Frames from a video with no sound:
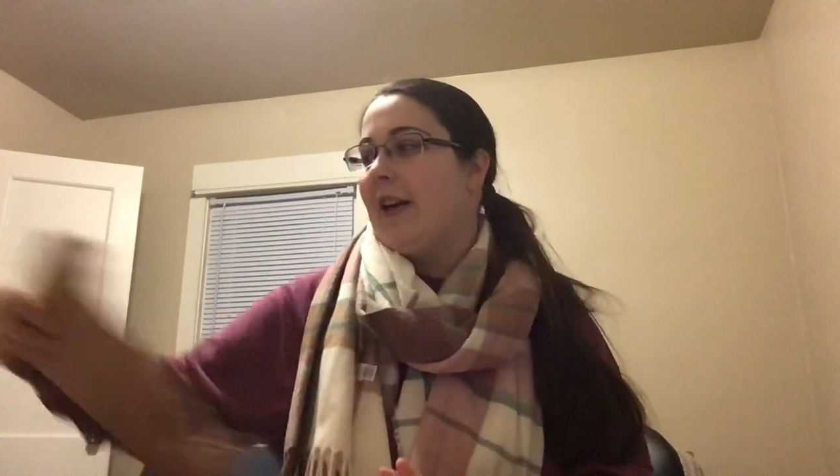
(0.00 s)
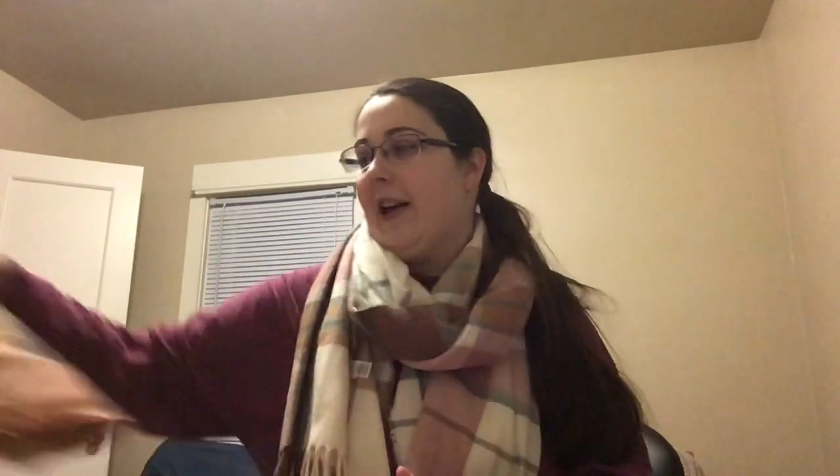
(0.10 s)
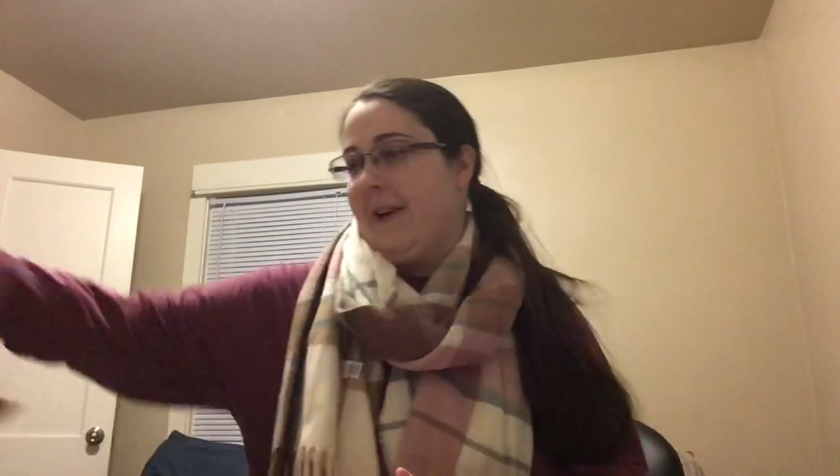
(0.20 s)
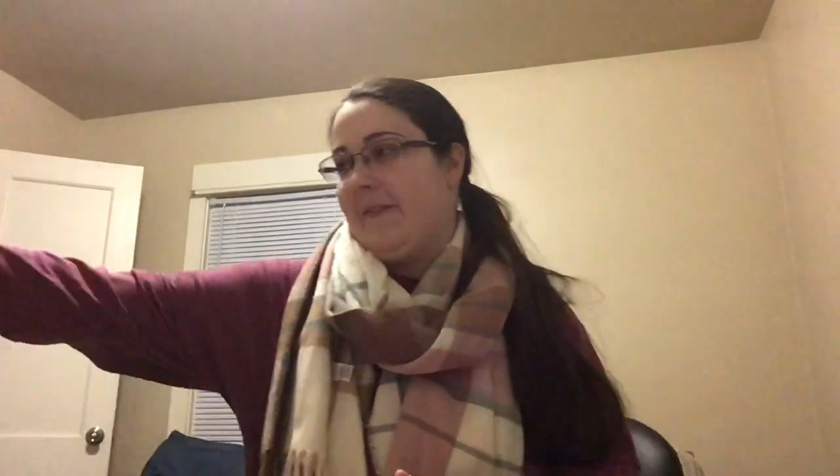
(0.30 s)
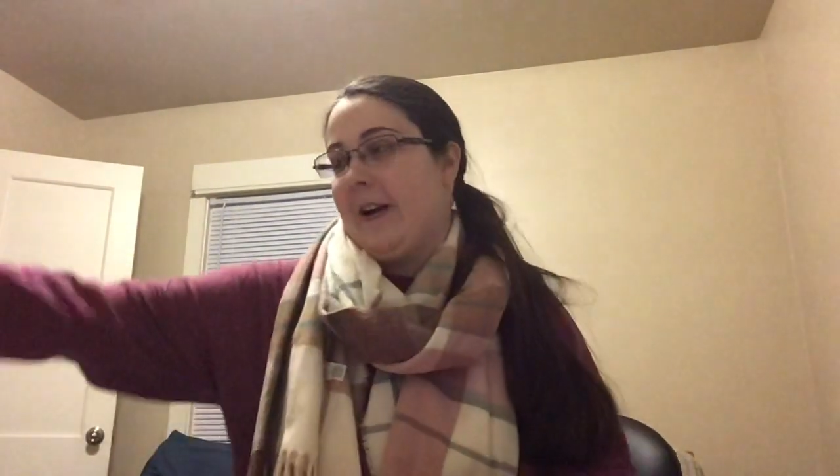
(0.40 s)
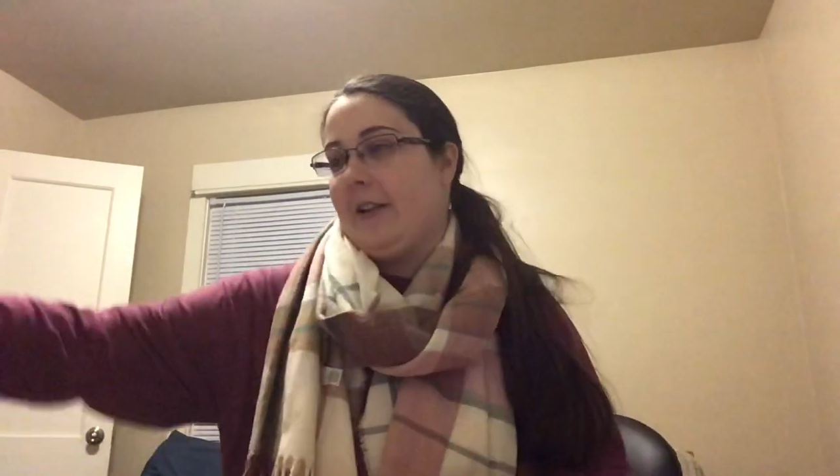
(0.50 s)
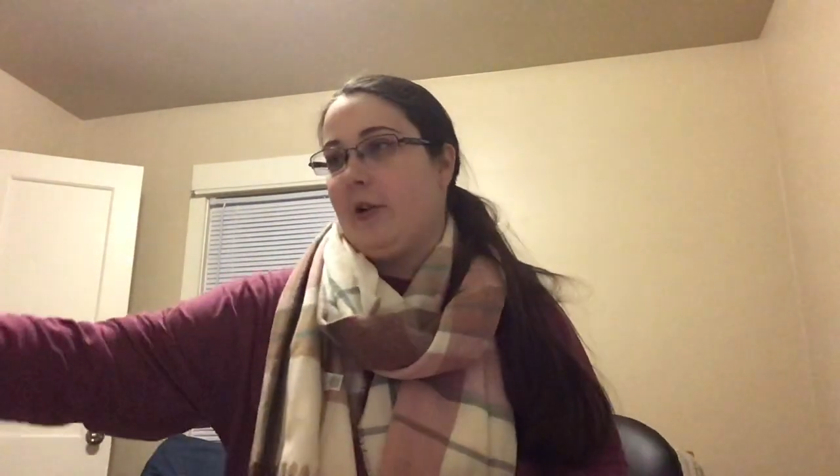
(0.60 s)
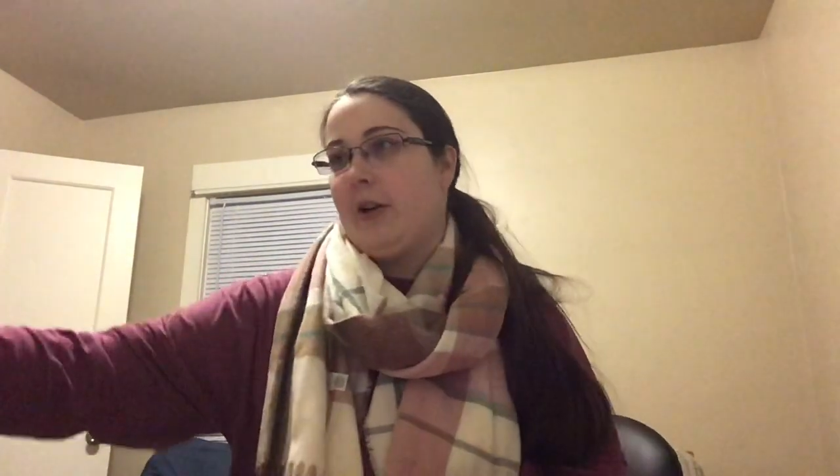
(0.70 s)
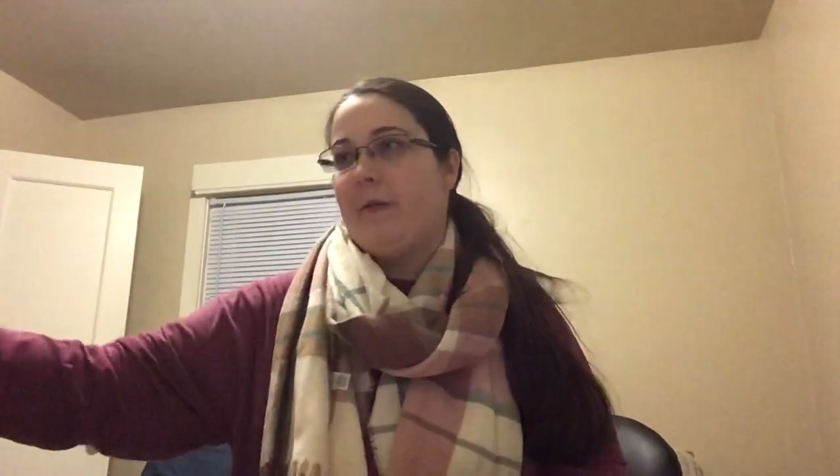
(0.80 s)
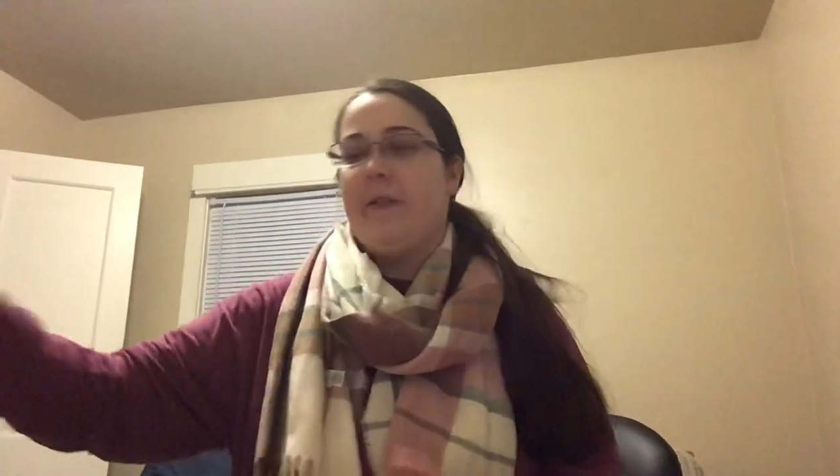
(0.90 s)
I follow
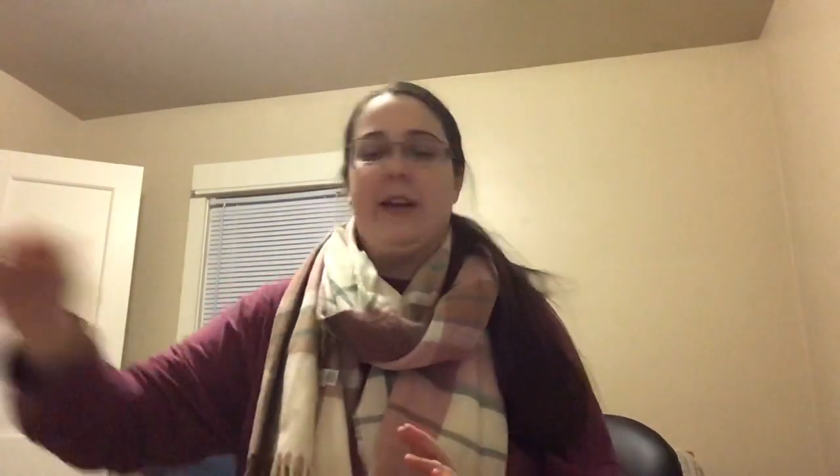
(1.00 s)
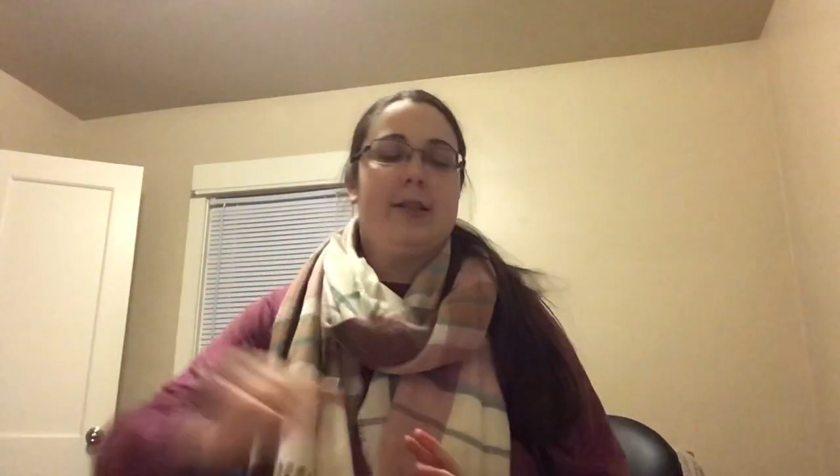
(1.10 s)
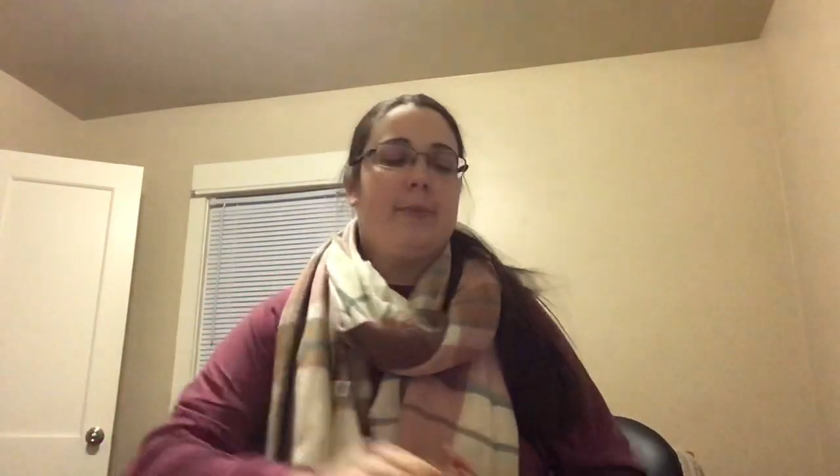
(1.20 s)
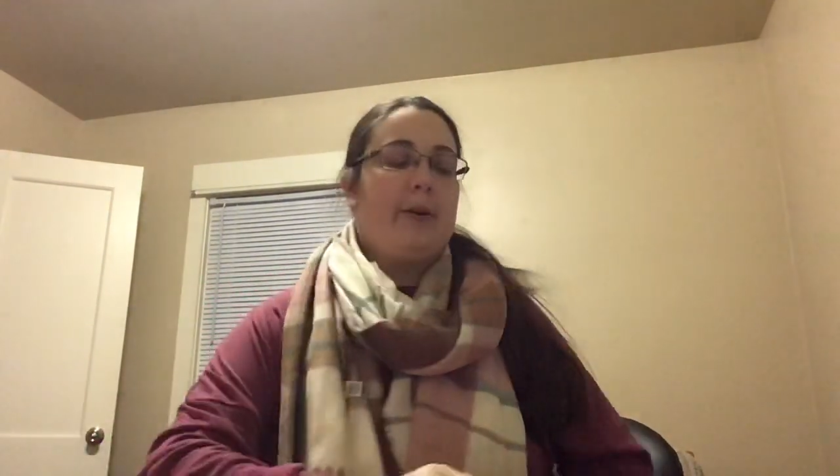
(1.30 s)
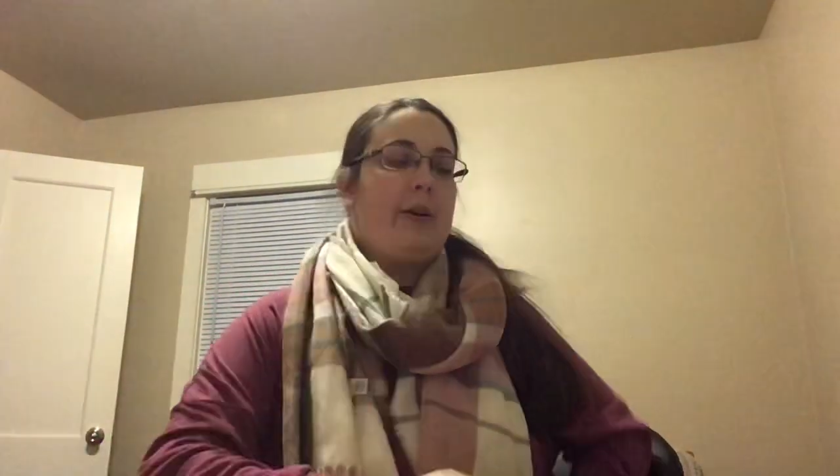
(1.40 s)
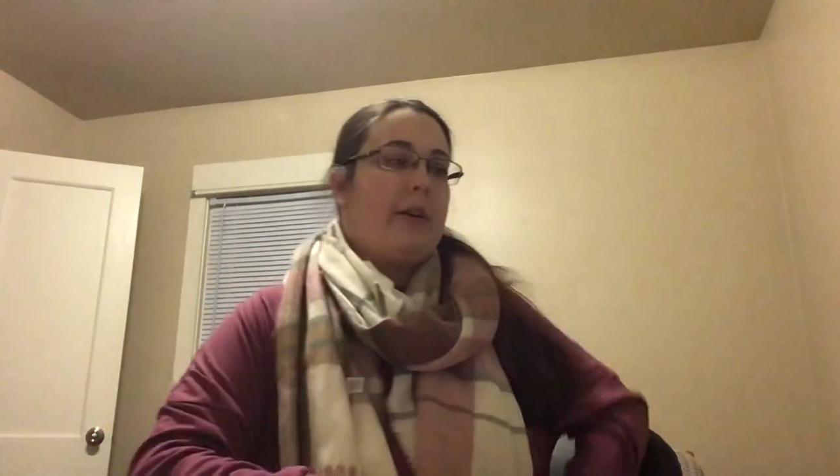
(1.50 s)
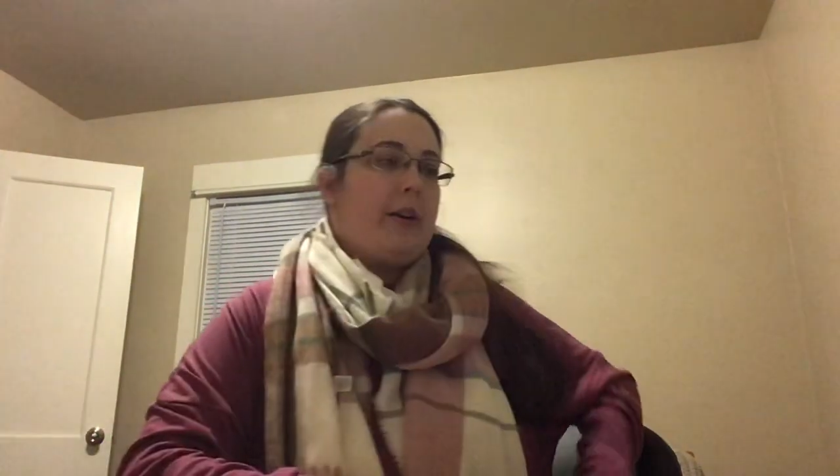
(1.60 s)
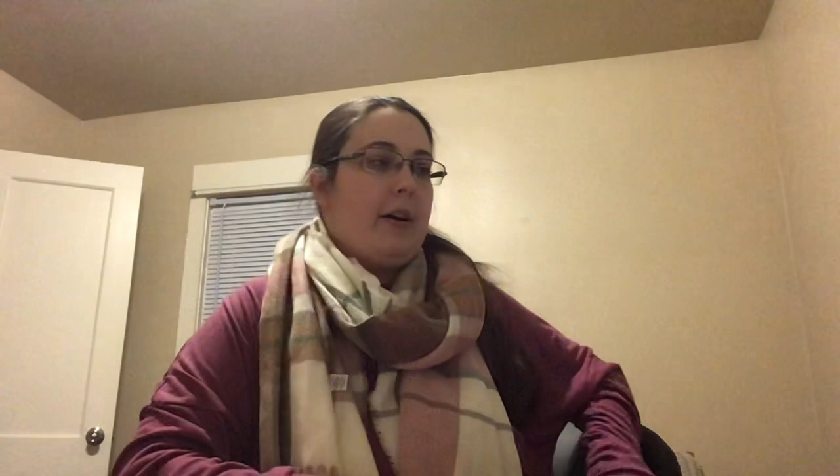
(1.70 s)
on Facebook